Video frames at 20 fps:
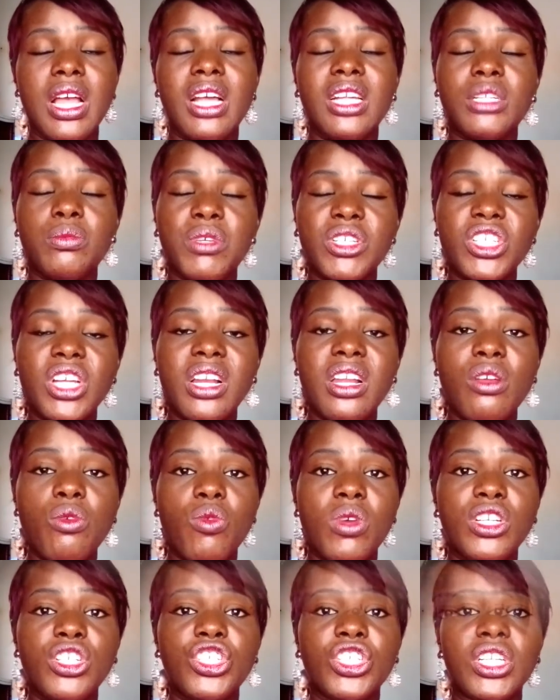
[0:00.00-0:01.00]
especially
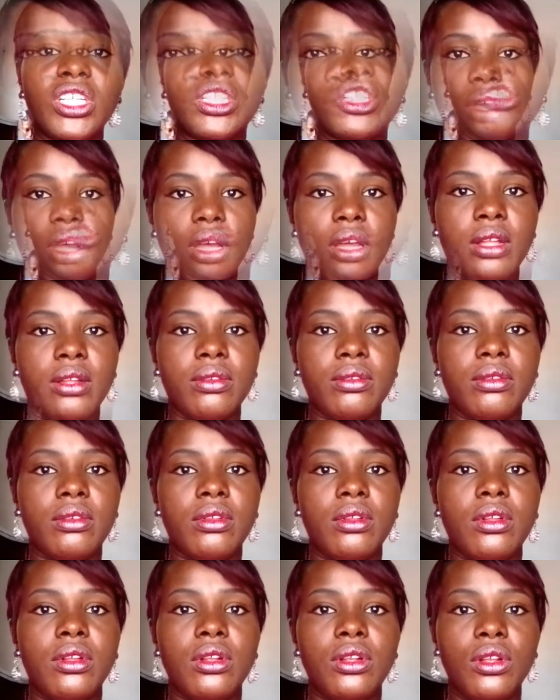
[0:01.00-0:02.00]
when she is
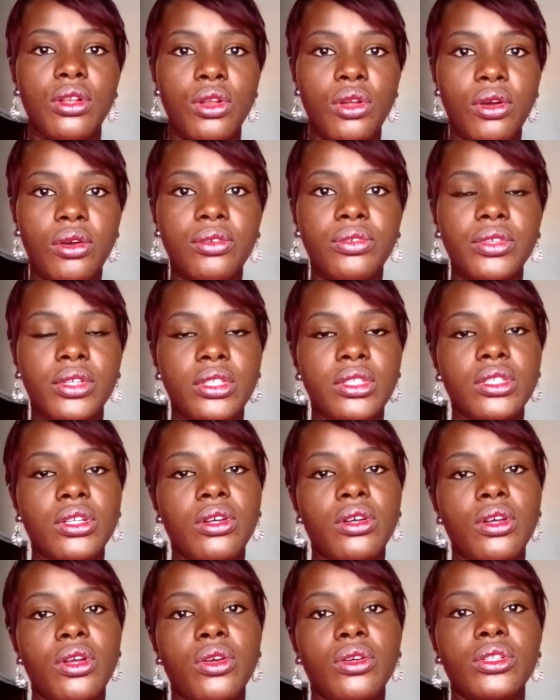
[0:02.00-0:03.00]
trying. Love is
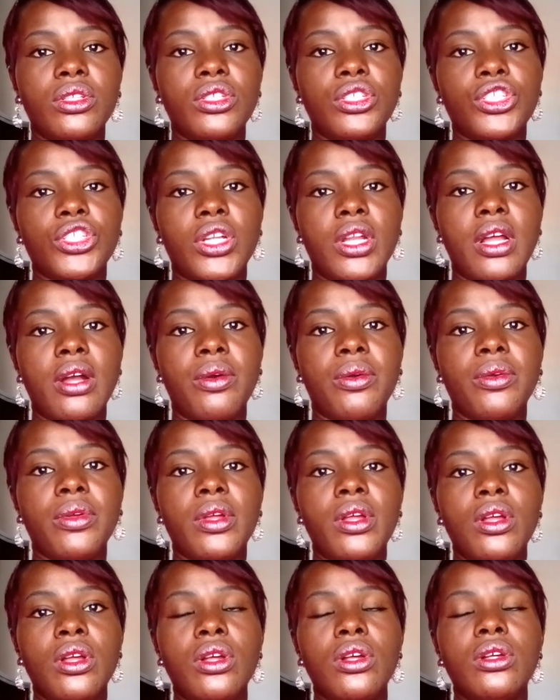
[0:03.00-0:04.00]
unconditional.
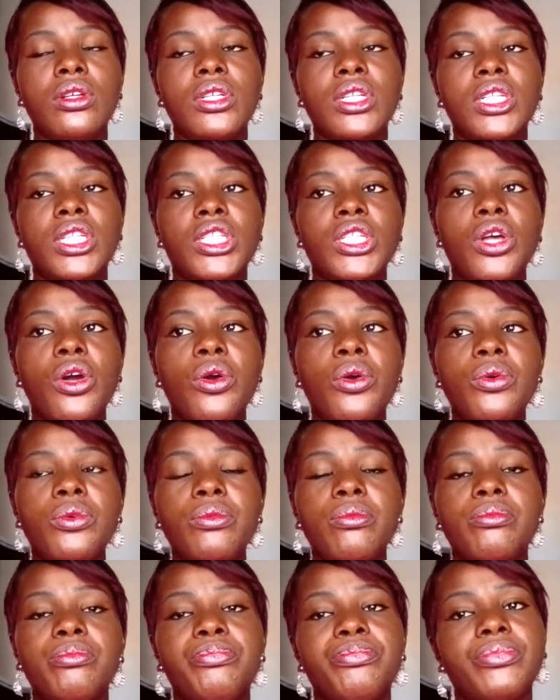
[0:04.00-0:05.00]

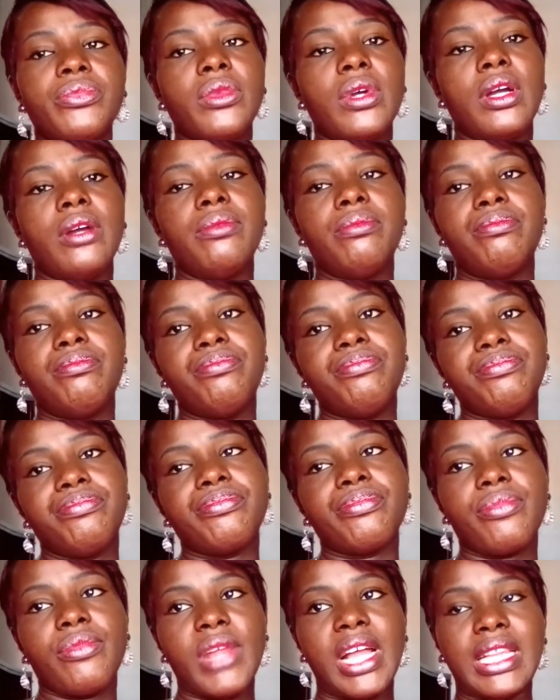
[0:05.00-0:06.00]
So,
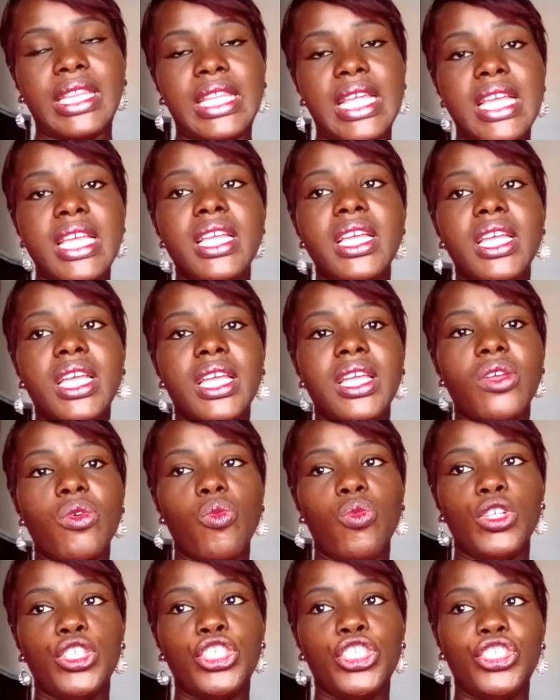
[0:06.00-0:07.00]
I think
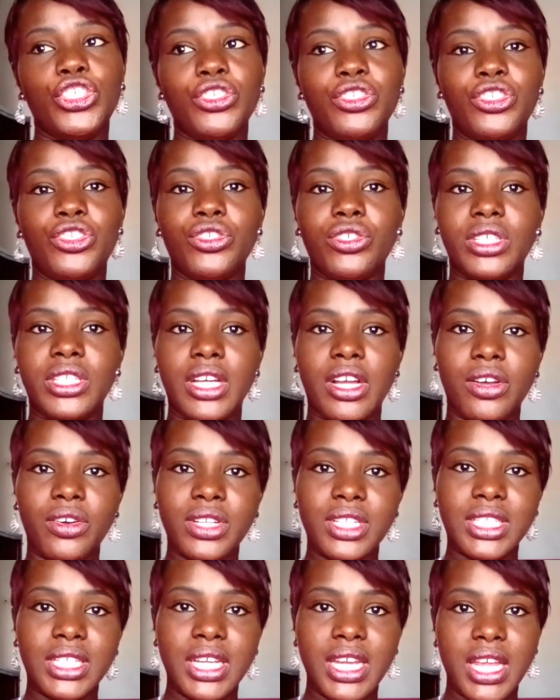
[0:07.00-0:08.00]
we should draw the
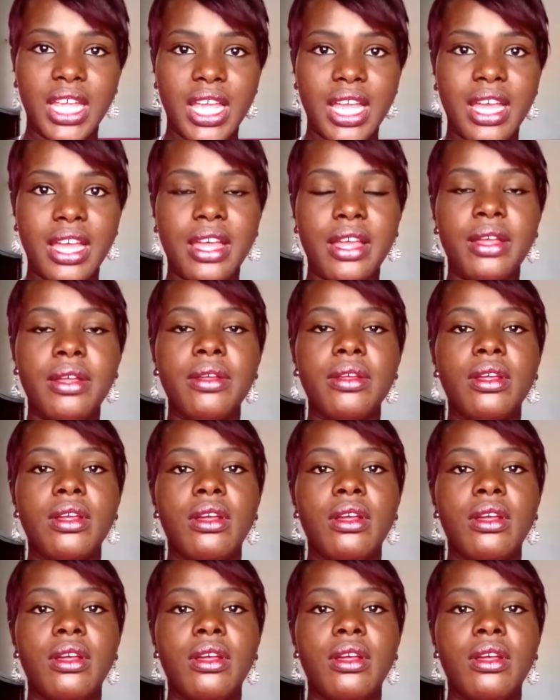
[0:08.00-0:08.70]
curtain here.